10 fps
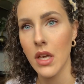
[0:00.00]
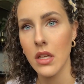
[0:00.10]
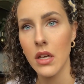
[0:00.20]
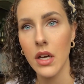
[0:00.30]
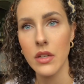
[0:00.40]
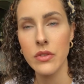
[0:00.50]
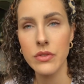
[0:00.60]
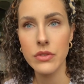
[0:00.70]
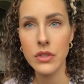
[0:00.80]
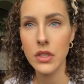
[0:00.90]
any kind
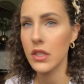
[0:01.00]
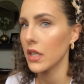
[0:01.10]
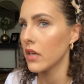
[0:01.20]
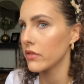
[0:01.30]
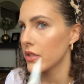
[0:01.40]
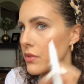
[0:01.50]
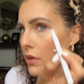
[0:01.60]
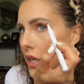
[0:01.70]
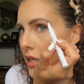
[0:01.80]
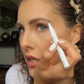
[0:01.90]
of coverage
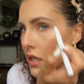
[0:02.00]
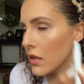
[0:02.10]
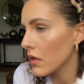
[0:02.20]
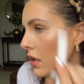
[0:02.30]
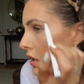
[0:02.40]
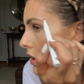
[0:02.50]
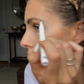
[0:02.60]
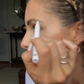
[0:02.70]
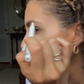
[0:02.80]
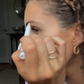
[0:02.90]
where I need it.
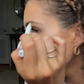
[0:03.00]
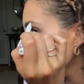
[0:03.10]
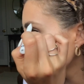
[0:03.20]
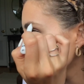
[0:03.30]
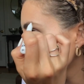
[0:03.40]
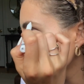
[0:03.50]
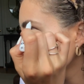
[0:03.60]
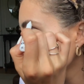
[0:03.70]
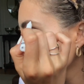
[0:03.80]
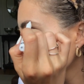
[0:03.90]
And it's
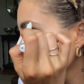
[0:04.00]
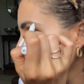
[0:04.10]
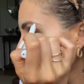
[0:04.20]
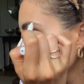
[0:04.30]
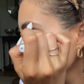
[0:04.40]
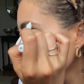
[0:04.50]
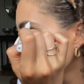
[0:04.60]
proving me wrong.